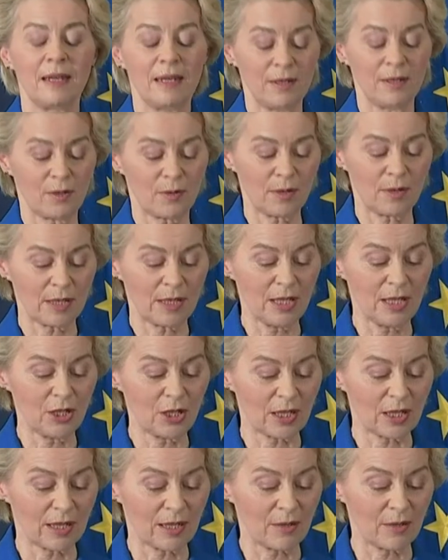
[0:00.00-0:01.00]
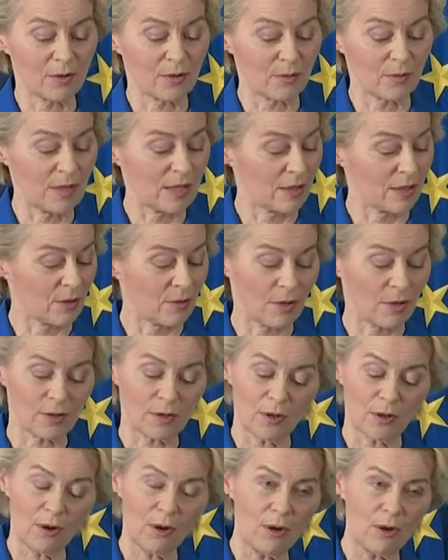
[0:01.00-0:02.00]
in strategic industries
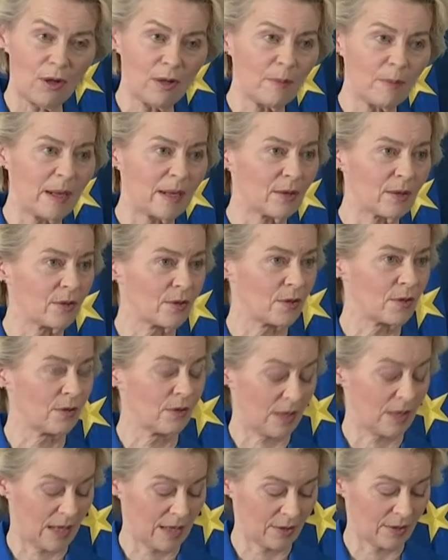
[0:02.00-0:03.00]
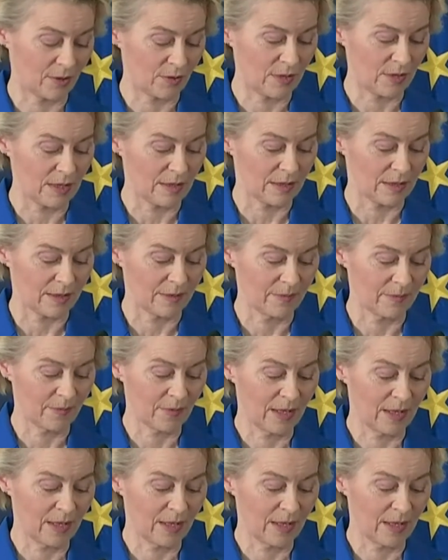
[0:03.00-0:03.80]
across all Mercosur countries,